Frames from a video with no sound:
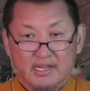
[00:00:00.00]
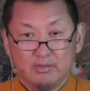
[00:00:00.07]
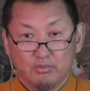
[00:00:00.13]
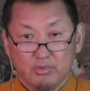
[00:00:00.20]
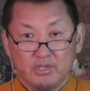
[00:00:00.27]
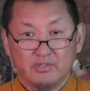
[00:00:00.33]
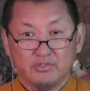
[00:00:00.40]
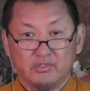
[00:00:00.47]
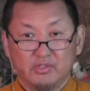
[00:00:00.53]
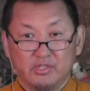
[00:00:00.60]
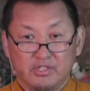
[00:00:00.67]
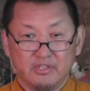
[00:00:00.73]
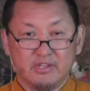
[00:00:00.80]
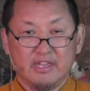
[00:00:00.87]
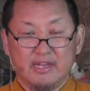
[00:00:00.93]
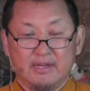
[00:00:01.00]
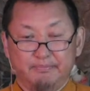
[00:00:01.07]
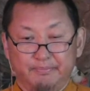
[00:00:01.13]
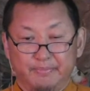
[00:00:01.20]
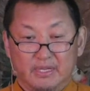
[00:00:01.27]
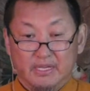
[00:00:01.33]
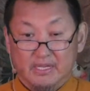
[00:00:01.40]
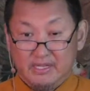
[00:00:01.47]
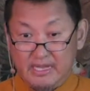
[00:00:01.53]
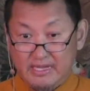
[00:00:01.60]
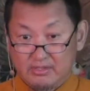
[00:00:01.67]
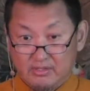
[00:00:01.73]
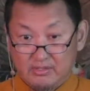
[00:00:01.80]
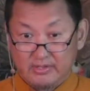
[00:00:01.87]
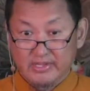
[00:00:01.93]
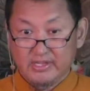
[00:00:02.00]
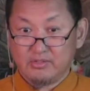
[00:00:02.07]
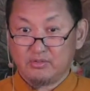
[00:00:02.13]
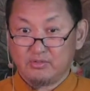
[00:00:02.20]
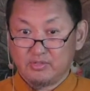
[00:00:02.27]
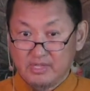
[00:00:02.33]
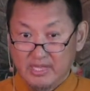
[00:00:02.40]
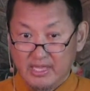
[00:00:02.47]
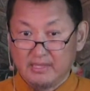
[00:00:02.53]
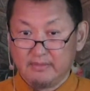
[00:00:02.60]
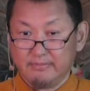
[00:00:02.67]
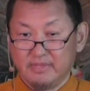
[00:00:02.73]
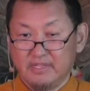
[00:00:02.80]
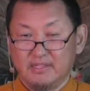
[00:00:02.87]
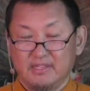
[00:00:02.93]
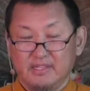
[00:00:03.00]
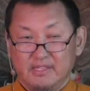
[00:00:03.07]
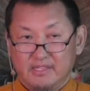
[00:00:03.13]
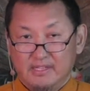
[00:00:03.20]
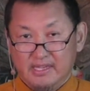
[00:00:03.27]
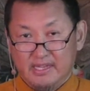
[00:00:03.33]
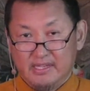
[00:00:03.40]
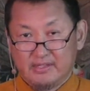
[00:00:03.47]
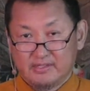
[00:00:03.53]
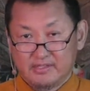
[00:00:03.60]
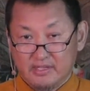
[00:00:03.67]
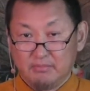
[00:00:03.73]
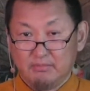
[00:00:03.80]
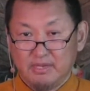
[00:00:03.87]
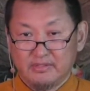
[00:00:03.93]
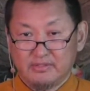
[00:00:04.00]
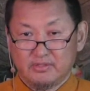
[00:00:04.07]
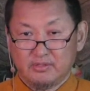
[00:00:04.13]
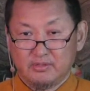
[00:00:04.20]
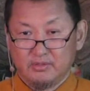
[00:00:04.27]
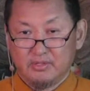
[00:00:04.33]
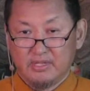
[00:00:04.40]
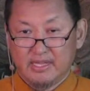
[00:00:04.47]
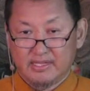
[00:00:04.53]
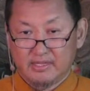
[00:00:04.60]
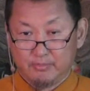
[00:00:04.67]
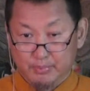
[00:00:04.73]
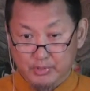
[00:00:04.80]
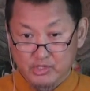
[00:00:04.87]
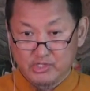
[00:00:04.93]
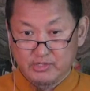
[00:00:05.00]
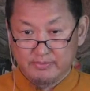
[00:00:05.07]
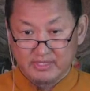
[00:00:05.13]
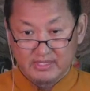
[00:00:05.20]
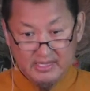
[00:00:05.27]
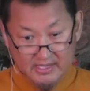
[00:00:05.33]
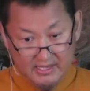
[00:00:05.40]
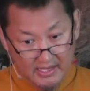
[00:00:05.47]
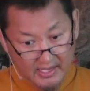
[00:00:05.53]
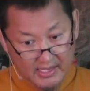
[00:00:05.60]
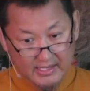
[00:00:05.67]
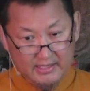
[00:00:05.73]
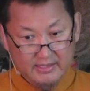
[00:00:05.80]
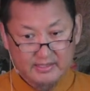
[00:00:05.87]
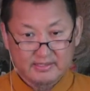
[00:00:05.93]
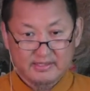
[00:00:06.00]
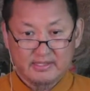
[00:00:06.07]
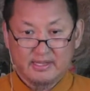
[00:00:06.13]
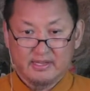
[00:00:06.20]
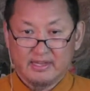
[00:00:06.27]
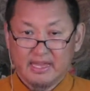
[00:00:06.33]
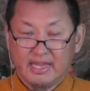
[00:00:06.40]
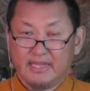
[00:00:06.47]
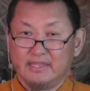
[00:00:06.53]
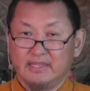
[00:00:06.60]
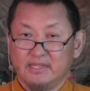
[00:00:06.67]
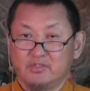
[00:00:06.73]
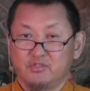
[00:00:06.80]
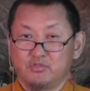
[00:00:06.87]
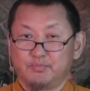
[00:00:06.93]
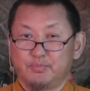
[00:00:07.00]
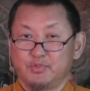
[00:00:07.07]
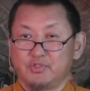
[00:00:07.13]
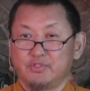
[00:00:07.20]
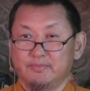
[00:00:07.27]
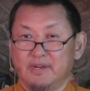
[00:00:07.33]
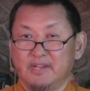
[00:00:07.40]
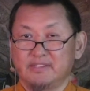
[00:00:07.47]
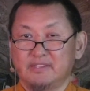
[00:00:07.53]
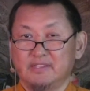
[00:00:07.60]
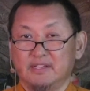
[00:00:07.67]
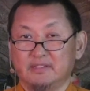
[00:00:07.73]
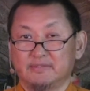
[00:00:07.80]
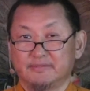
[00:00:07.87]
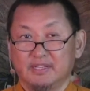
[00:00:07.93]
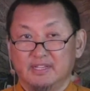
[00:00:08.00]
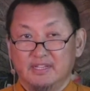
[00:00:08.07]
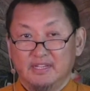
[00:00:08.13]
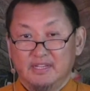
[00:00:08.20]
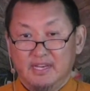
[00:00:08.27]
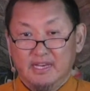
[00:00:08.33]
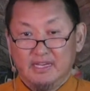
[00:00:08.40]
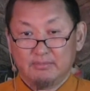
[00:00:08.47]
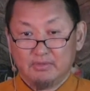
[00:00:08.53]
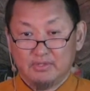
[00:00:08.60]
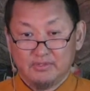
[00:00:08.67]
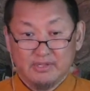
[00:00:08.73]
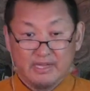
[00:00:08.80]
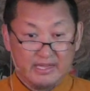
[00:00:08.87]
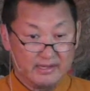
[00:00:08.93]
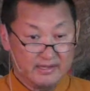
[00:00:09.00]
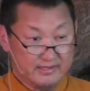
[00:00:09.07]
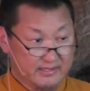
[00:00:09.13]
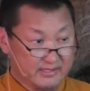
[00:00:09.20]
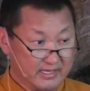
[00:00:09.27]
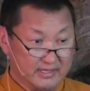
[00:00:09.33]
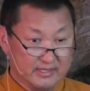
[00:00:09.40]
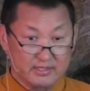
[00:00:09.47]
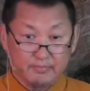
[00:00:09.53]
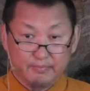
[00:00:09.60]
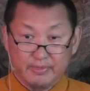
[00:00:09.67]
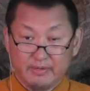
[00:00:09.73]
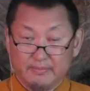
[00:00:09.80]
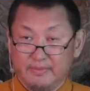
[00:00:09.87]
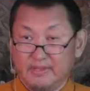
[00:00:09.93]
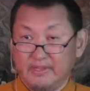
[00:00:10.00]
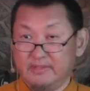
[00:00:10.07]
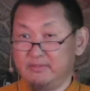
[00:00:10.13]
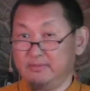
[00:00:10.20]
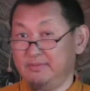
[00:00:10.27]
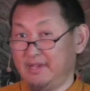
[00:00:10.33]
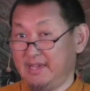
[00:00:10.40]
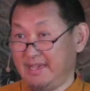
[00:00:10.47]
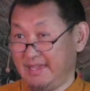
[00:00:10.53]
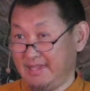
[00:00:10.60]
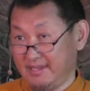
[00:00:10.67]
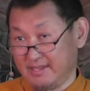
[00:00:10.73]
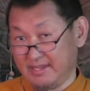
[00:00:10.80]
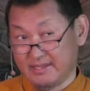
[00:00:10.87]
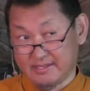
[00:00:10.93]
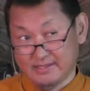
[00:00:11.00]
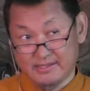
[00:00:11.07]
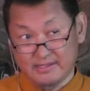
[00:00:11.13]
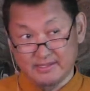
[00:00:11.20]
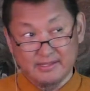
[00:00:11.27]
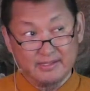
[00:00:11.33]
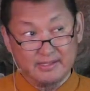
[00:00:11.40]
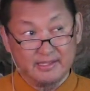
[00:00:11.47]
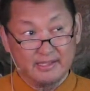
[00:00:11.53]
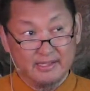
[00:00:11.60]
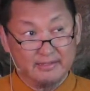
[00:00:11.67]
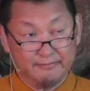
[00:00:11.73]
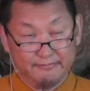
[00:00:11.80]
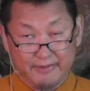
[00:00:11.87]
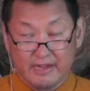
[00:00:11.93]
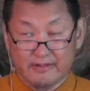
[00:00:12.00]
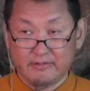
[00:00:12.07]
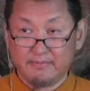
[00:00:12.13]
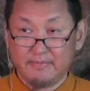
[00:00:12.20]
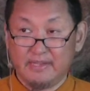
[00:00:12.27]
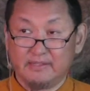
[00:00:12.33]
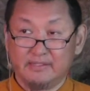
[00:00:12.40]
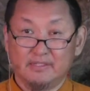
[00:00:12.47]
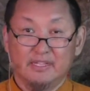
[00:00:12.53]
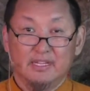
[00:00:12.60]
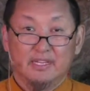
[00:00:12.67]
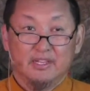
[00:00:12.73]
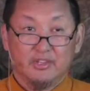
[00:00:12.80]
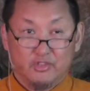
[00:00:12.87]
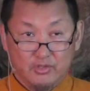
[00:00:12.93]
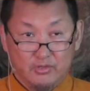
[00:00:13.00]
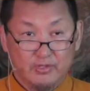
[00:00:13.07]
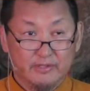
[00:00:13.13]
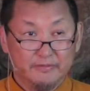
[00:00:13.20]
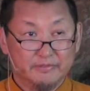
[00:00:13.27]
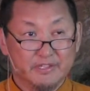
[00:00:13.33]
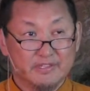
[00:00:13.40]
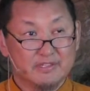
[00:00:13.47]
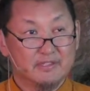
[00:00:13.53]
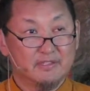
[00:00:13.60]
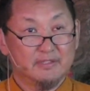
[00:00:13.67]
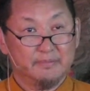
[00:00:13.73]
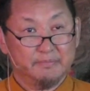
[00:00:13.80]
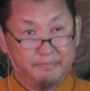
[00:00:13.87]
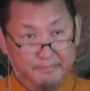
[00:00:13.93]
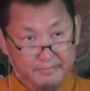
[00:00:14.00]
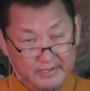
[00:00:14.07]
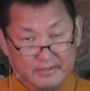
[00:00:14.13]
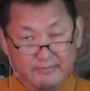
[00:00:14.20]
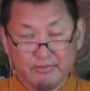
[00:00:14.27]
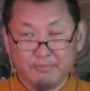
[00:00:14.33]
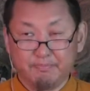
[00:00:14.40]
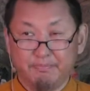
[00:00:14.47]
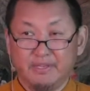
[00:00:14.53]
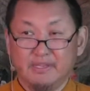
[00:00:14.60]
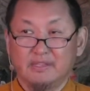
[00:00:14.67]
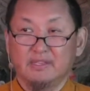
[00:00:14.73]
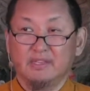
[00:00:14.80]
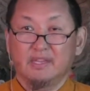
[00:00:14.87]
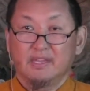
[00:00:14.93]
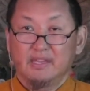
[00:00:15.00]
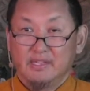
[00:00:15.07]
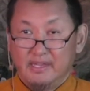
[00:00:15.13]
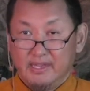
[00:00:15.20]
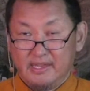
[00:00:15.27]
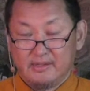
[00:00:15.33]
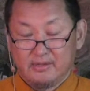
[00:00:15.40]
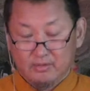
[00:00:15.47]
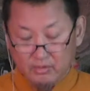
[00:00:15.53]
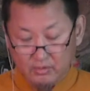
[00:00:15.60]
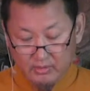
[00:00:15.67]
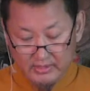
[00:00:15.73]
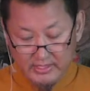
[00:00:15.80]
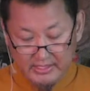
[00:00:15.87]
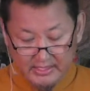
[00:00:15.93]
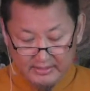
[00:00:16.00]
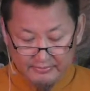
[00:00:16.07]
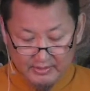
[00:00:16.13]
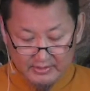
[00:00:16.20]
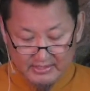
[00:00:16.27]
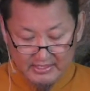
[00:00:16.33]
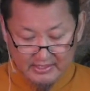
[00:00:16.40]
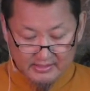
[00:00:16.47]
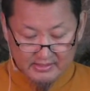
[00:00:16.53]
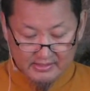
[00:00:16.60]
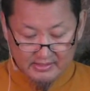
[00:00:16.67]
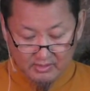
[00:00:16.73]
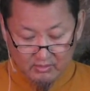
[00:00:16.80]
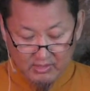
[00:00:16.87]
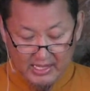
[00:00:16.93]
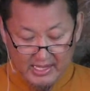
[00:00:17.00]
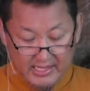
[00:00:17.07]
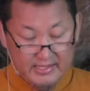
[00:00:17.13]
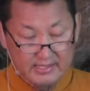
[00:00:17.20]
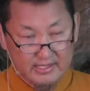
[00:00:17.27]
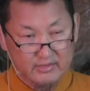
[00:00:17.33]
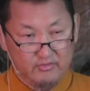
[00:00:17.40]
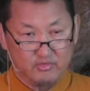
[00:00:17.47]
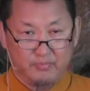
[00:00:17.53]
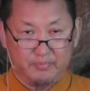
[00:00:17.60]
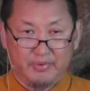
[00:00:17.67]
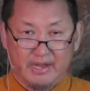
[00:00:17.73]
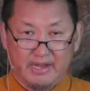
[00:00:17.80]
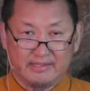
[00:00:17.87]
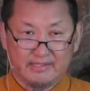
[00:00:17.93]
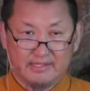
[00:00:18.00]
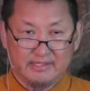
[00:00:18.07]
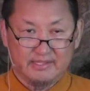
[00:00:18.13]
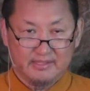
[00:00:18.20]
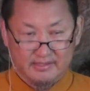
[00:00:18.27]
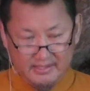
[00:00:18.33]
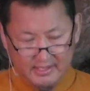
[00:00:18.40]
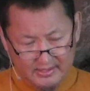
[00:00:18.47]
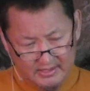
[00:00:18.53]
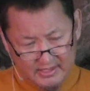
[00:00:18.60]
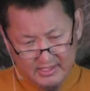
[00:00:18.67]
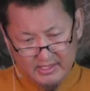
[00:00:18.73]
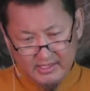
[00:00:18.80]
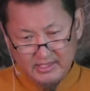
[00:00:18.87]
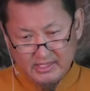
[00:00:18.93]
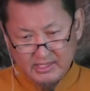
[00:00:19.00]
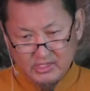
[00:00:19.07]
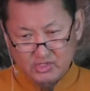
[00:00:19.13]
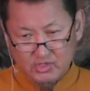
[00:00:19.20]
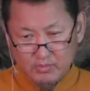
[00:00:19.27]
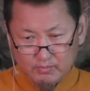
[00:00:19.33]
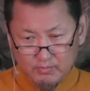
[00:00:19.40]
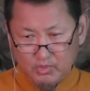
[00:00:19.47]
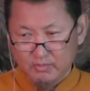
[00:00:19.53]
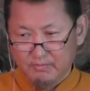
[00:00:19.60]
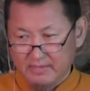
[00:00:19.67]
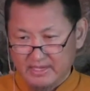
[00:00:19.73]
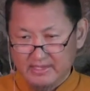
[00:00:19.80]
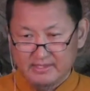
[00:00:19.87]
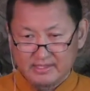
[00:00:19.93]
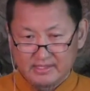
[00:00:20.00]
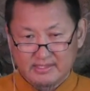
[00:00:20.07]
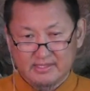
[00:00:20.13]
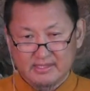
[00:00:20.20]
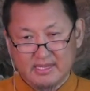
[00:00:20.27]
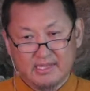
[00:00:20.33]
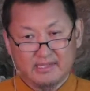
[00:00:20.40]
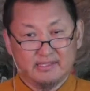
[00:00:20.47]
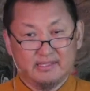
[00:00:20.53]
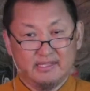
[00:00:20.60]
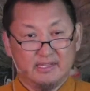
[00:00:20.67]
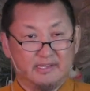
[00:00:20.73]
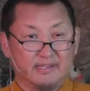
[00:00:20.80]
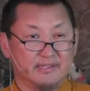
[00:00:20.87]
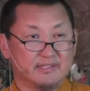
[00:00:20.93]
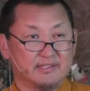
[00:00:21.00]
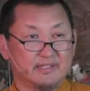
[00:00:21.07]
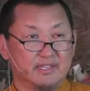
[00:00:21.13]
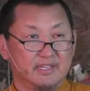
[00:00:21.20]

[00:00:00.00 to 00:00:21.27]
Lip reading: want to hurry up. I don't need to tell me and someone or like push me. I understand. I need to push myself. I understand impermanent of the externally environment, universal, living being, and all the everything. Oh, I need to practice. And then each moment is like there is